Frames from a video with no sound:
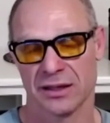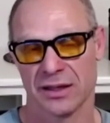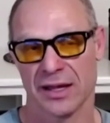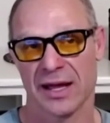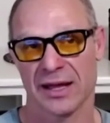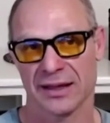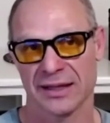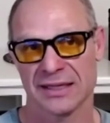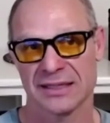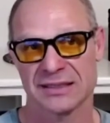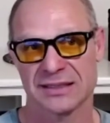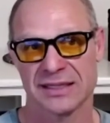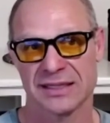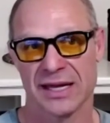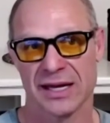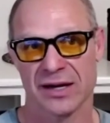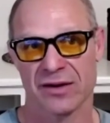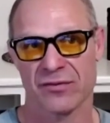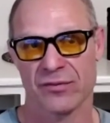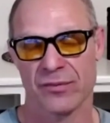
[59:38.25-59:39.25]
at least the
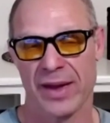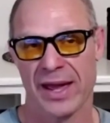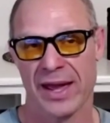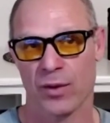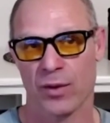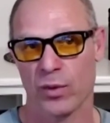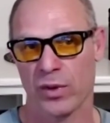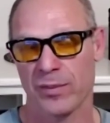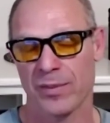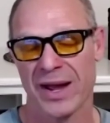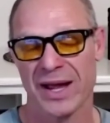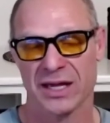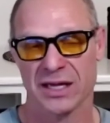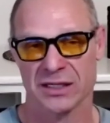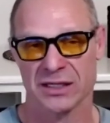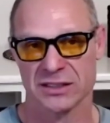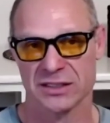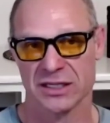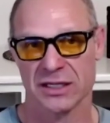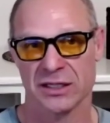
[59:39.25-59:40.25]
end of may we might
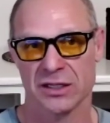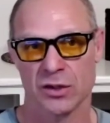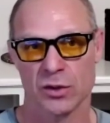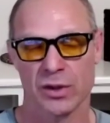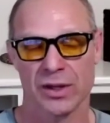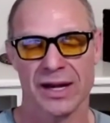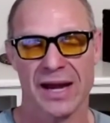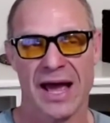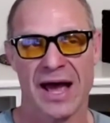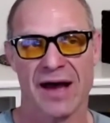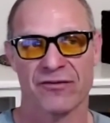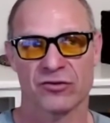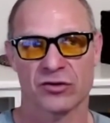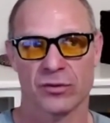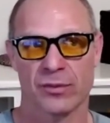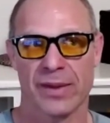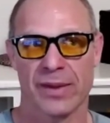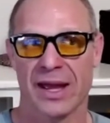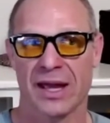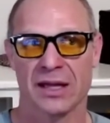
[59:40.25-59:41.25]
continue it
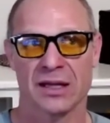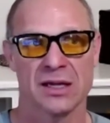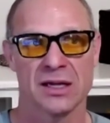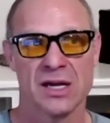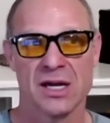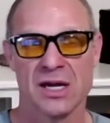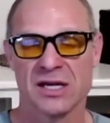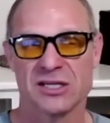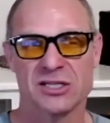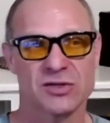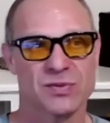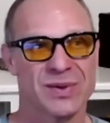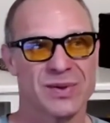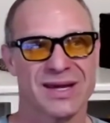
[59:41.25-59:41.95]
after may just mm-hmm.